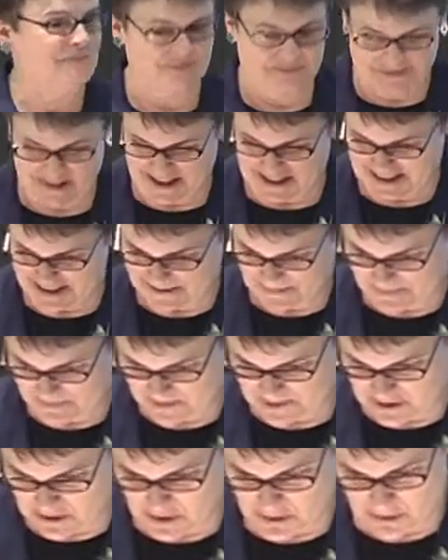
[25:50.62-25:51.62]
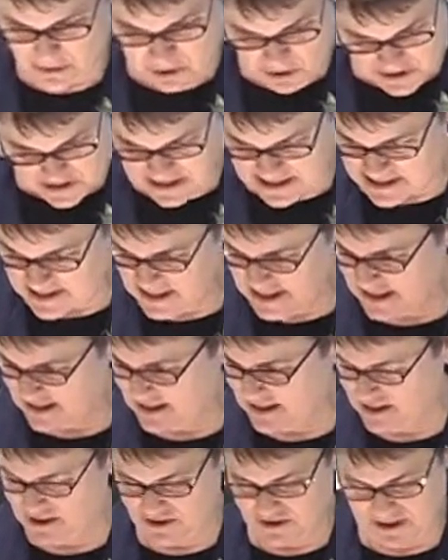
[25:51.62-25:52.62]
Okay? So you can see
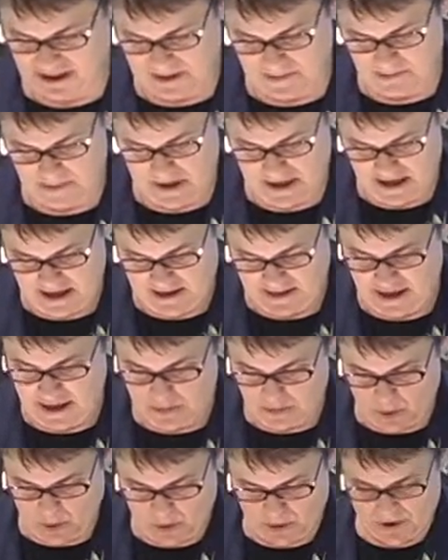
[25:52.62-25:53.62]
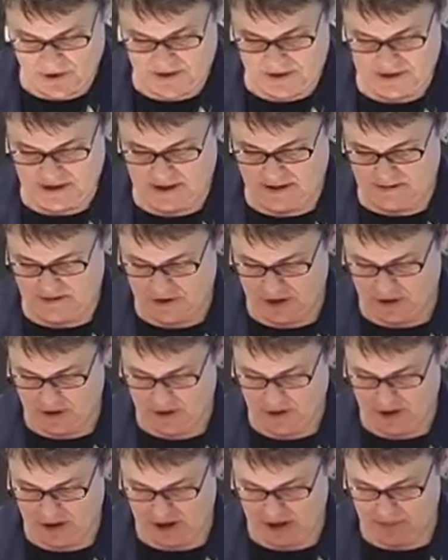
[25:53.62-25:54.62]
there um, the importance of
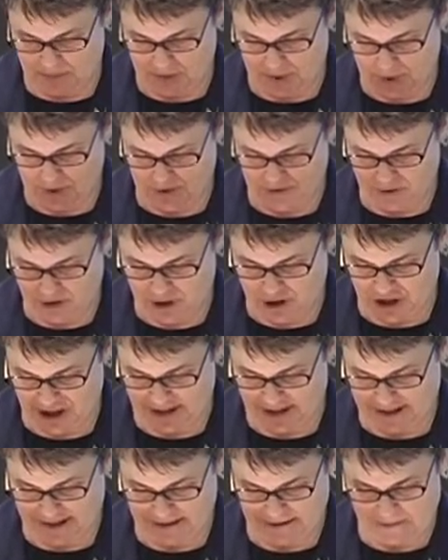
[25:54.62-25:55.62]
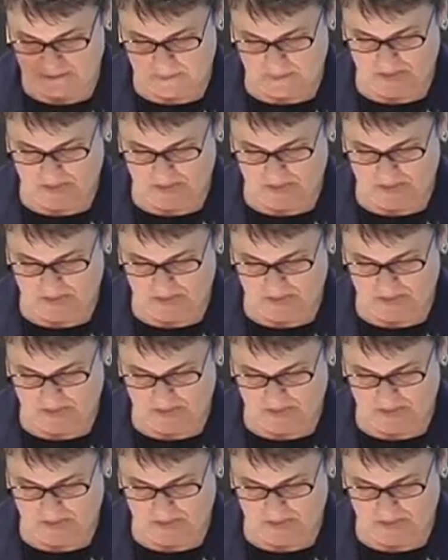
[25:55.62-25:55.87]
her uh, pure virginity.